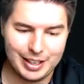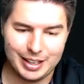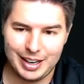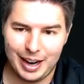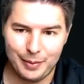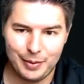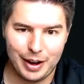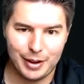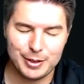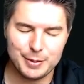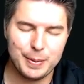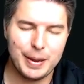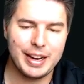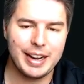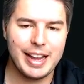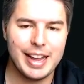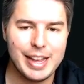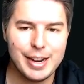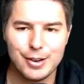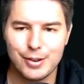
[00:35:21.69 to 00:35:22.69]
I mean, I was playing
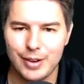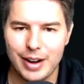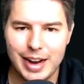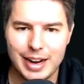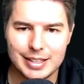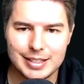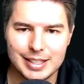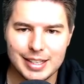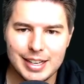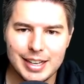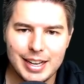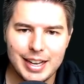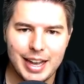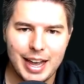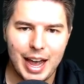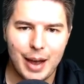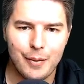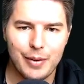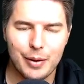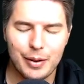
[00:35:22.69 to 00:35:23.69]
in ranked and
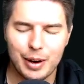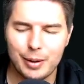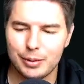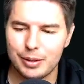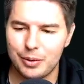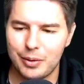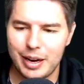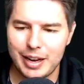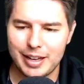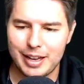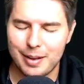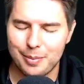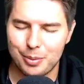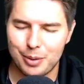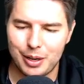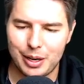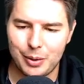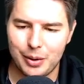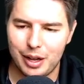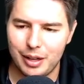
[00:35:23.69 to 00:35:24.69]
we were able to rank up pretty
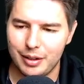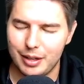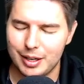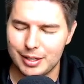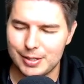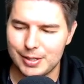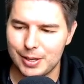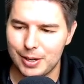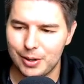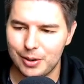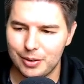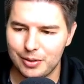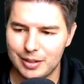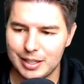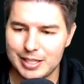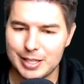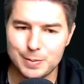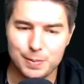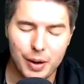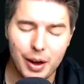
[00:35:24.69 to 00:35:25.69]
well there. So this is
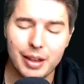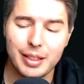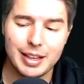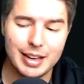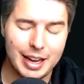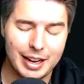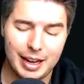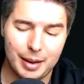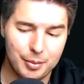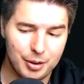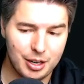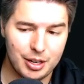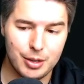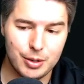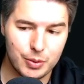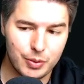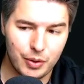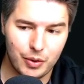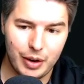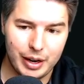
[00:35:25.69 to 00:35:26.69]
probably the deck I'm going to use
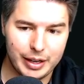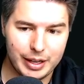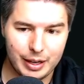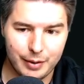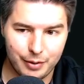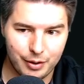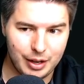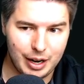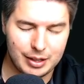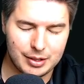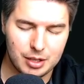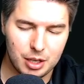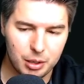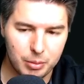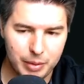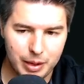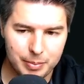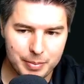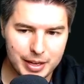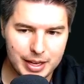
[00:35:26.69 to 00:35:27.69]
for ranking for the next little
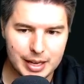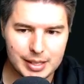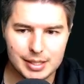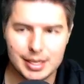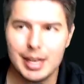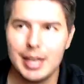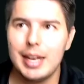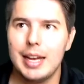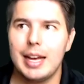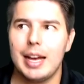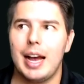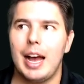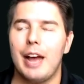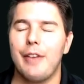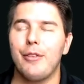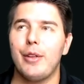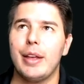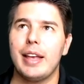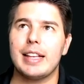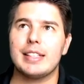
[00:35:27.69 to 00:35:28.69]
bit because I feel
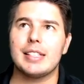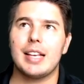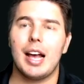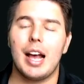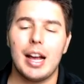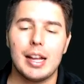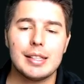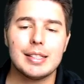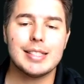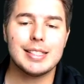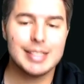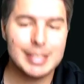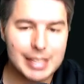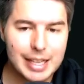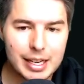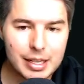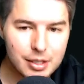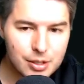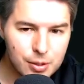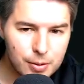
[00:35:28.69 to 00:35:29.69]
like it's
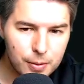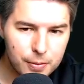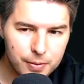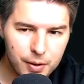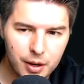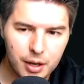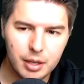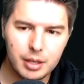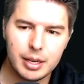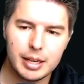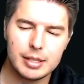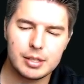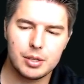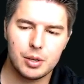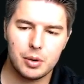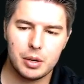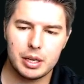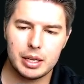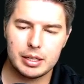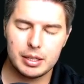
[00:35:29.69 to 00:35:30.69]
unseen so far. And
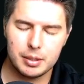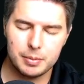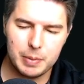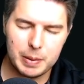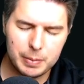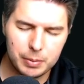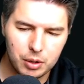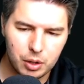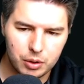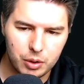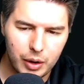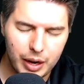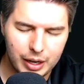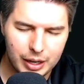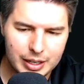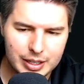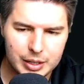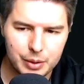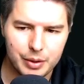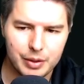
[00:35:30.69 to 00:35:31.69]
so people don't know how to
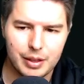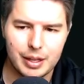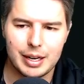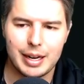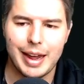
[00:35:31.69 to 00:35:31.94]
deal with it.